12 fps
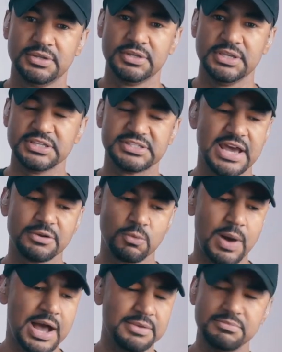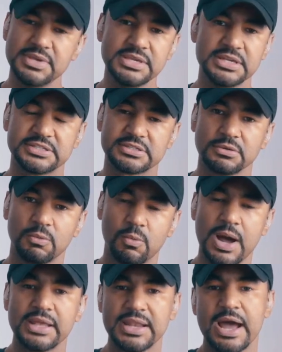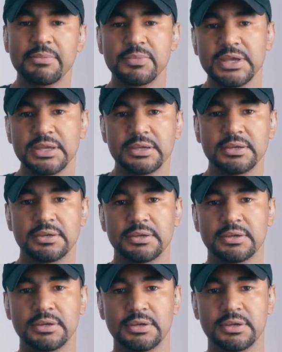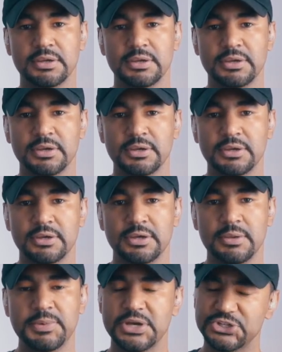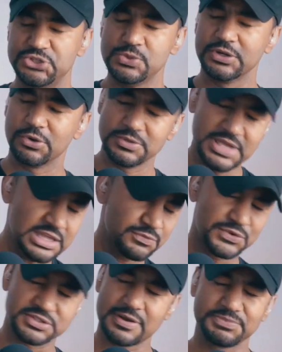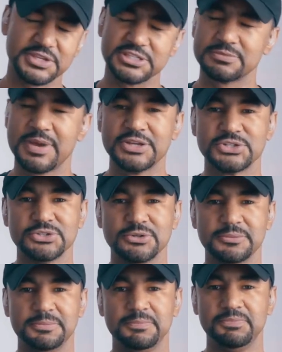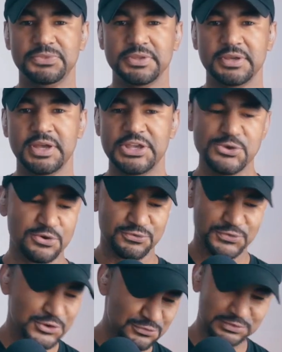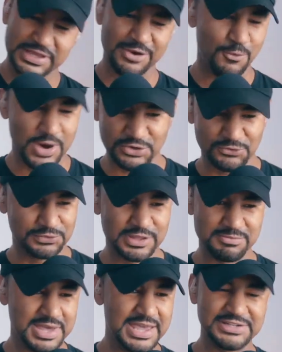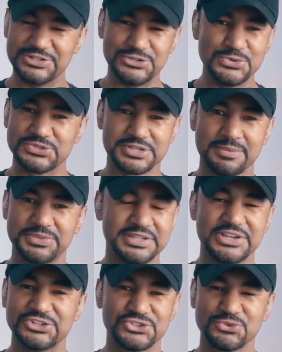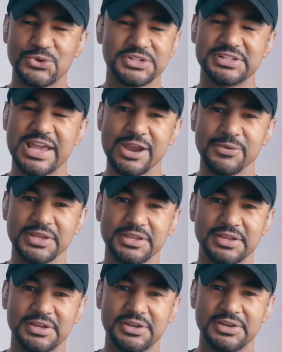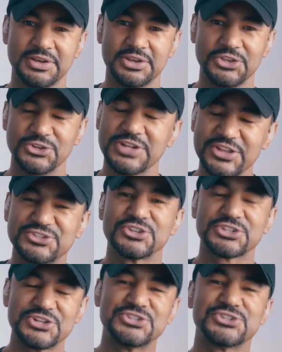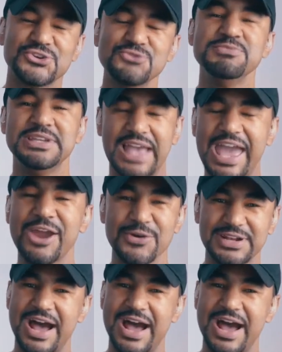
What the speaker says: It's not why me, it's why not me? Because you were created for something special. You are fearfully and wonderfully made to do something extraordinary. You're not just consuming air and